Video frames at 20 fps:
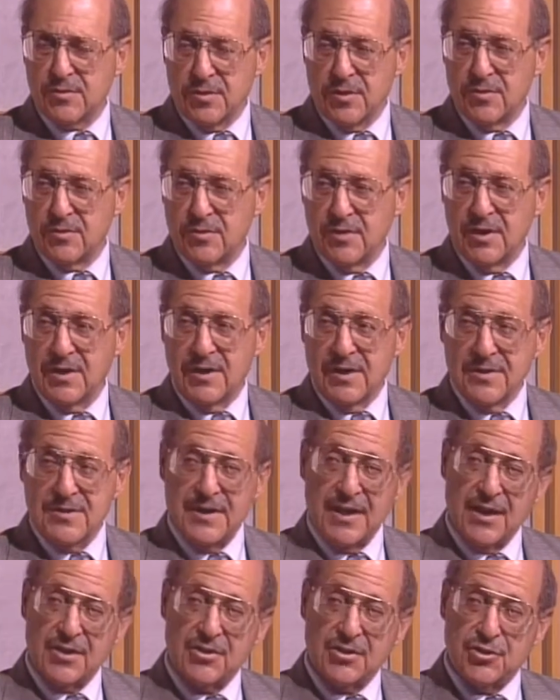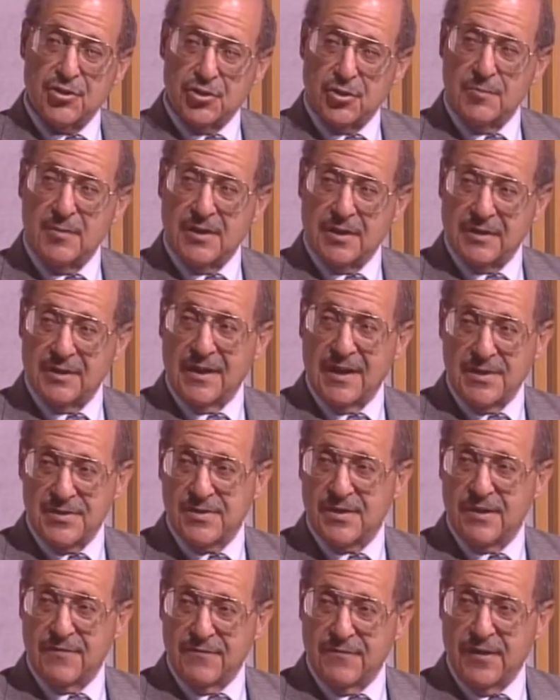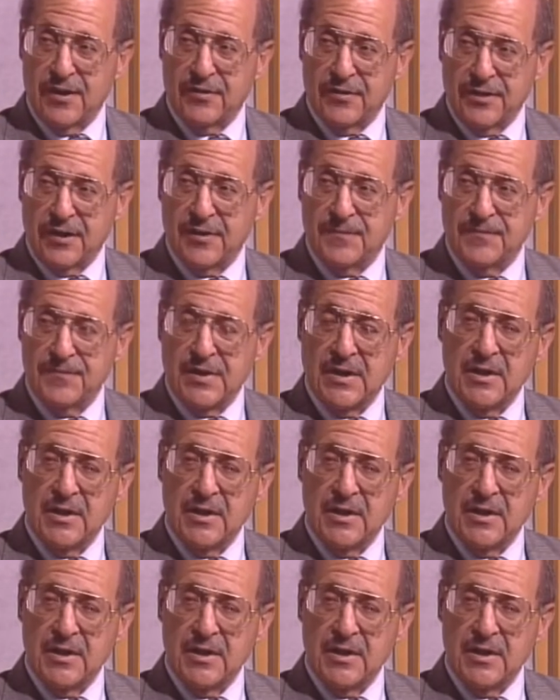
No, it actually should be a Class A felony